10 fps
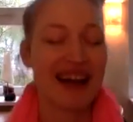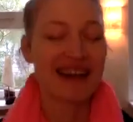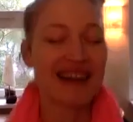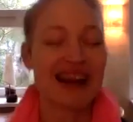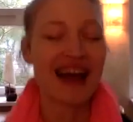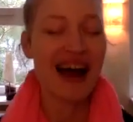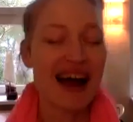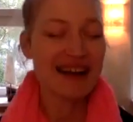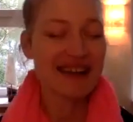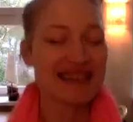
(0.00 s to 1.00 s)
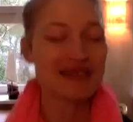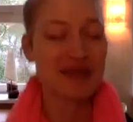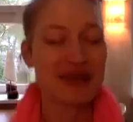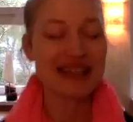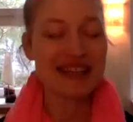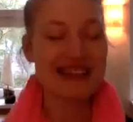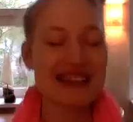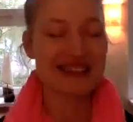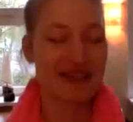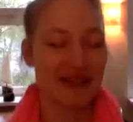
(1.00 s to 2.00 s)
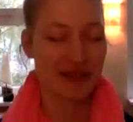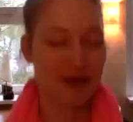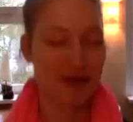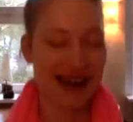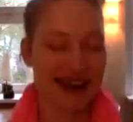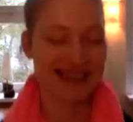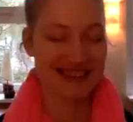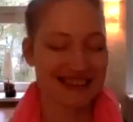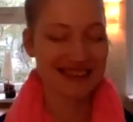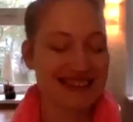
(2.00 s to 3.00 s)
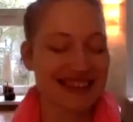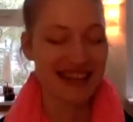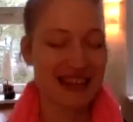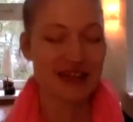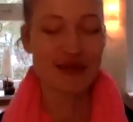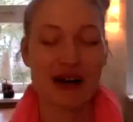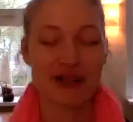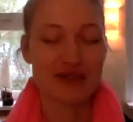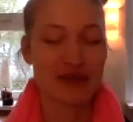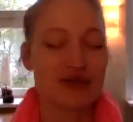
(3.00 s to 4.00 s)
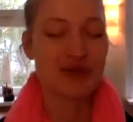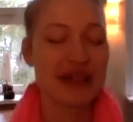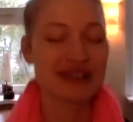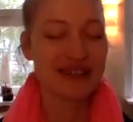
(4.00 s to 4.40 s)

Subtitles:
Last piece of the puzzle, you are doing